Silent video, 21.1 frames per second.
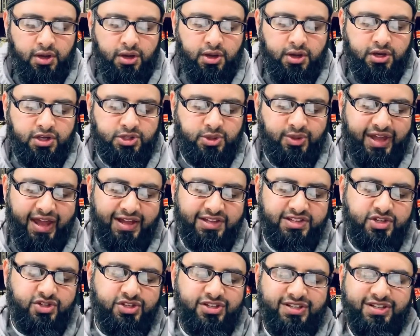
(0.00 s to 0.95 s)
So the
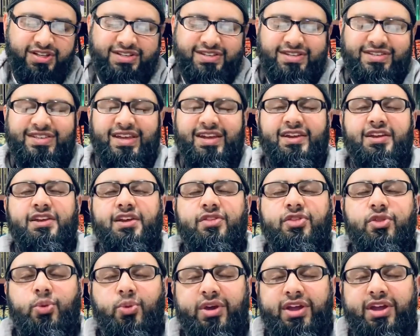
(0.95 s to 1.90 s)
answer to this is that in a
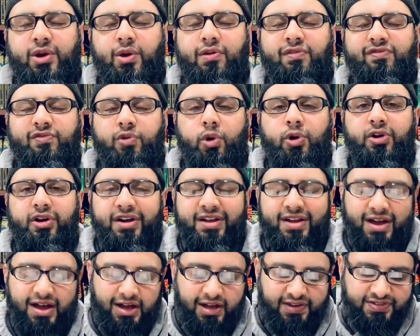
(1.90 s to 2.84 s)
3 or 4
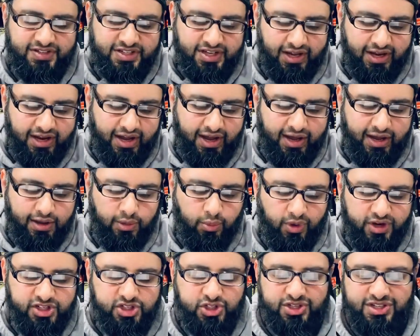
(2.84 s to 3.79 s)
rak'ah of salah,
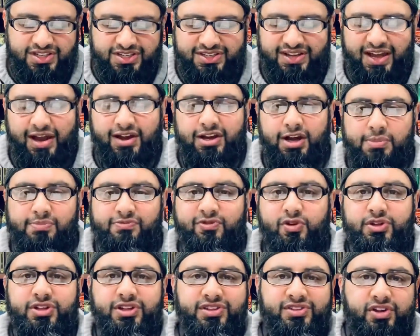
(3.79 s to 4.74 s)
one should stand up
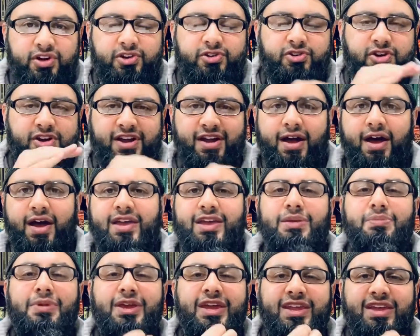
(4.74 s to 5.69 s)
for the third rak'ah
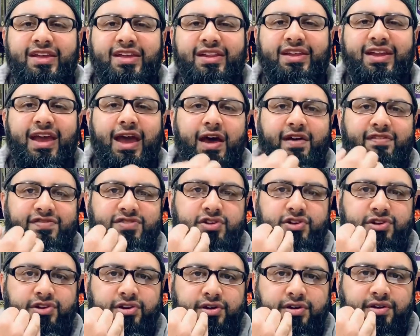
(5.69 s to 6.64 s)
immediately
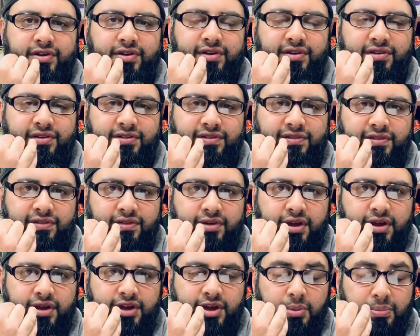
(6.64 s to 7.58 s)
after
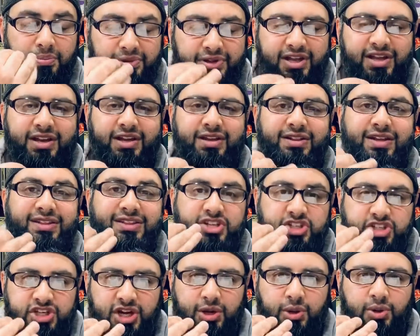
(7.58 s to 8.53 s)
completing the
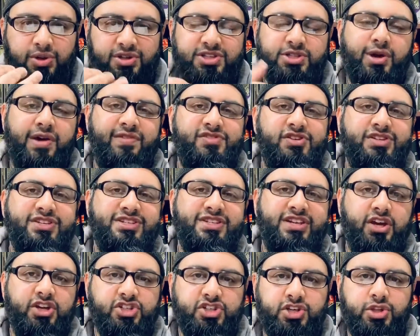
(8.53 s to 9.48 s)
tashahhud. So after they
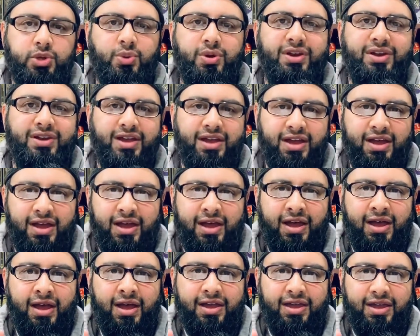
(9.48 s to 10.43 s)
say ashhadu an
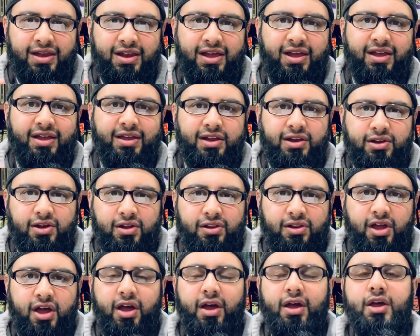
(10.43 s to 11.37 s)
la ilaha
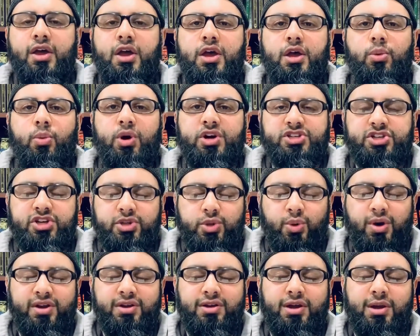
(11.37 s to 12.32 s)
illallah wa
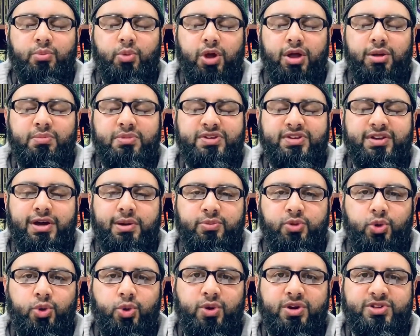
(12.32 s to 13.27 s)
ashhadu anna muhammadan
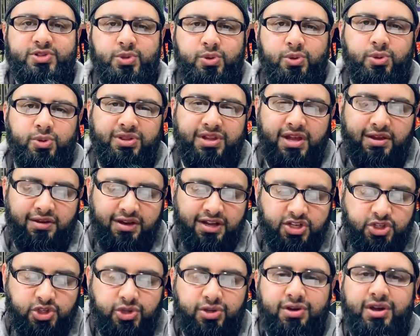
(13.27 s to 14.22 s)
abduhu wa rasuluh, then they
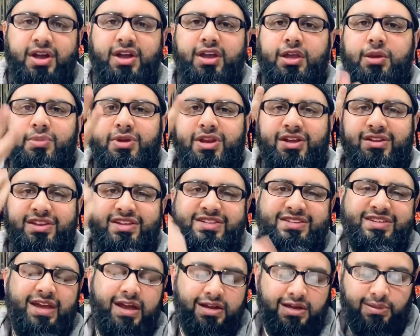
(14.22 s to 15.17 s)
should immediately
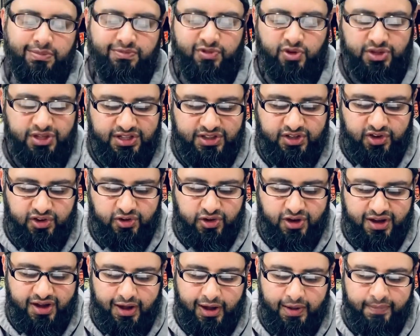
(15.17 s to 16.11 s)
stand up for the third
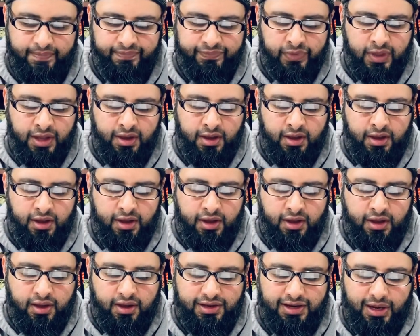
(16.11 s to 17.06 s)
rak'ah.
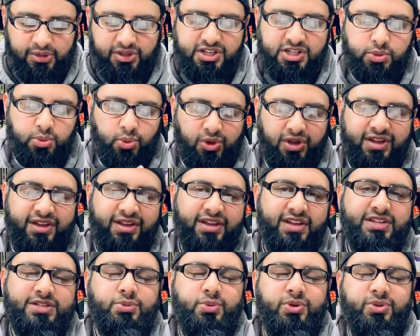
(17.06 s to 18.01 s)
Now this ruling
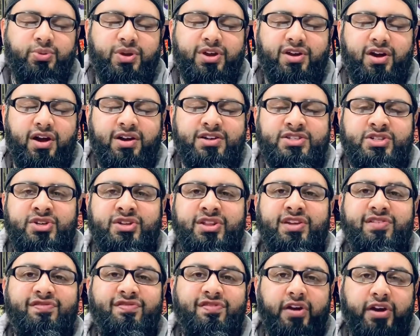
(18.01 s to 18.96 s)
is with regards to
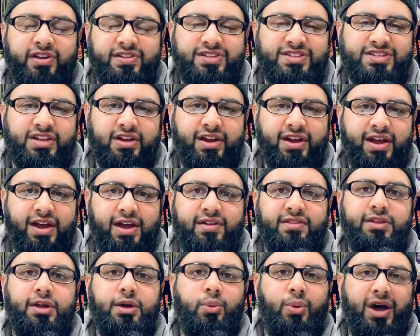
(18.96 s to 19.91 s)
the farad salah,
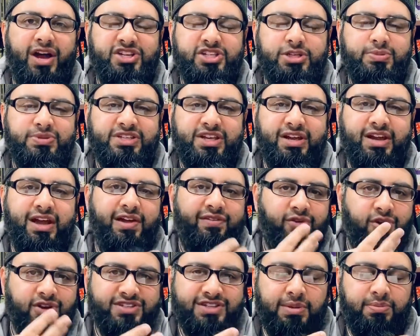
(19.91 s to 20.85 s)
the wajib salah,
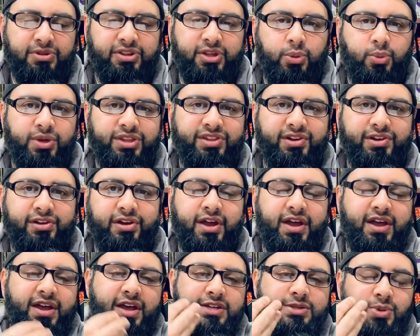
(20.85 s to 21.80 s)
for example the witr,
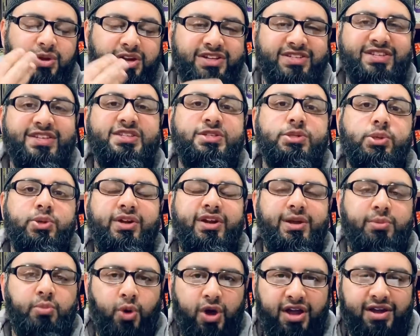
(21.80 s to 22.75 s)
as well as the sunan
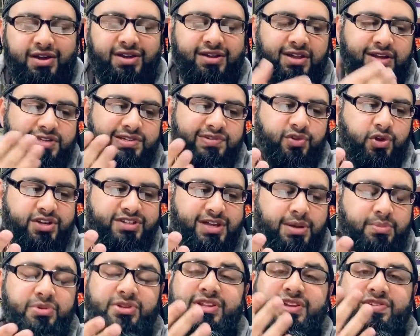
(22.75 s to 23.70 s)
mu'akkadas, for
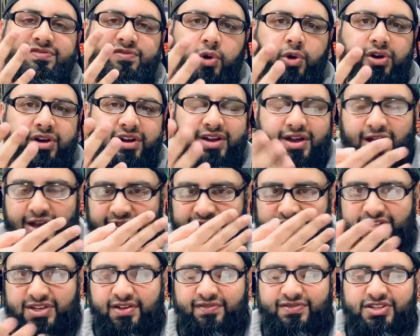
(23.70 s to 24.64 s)
example the 4 rak'ah
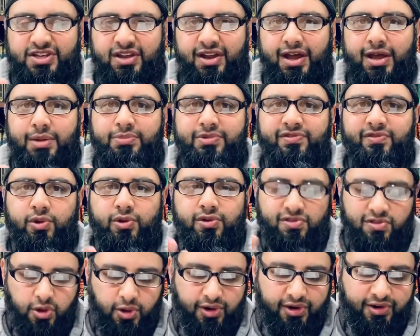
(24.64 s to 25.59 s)
of salah before
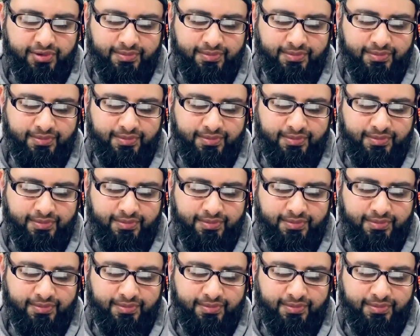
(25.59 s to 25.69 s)
dhuhr.